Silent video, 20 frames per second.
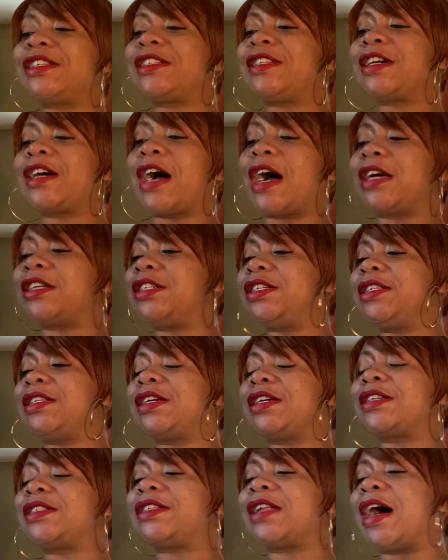Tekashi
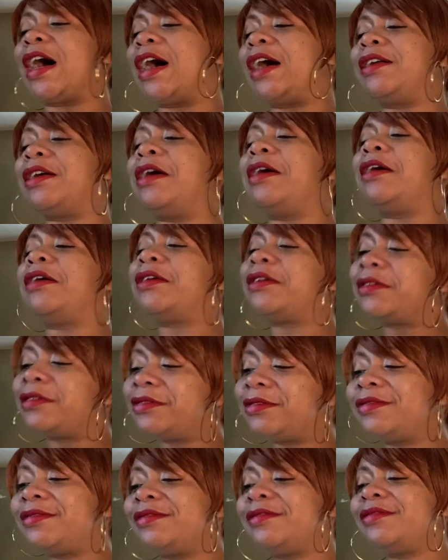
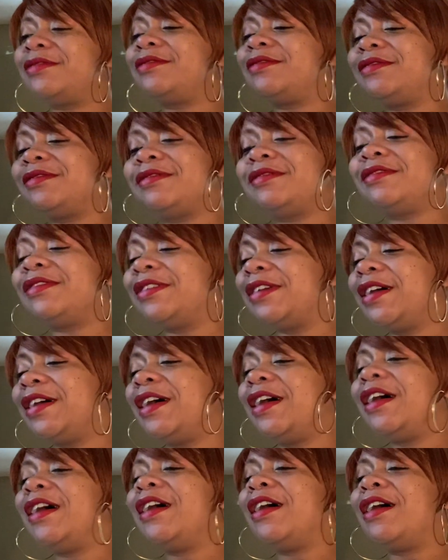6ix9ine.
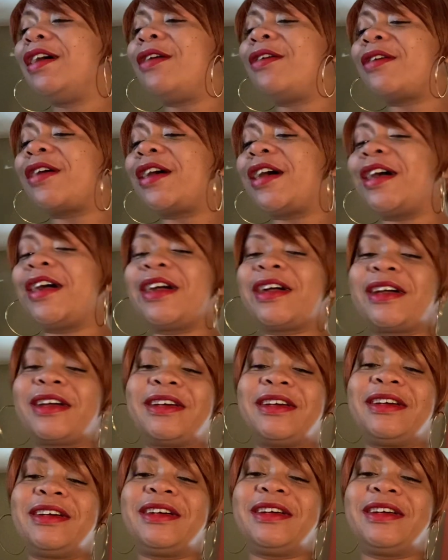Okay.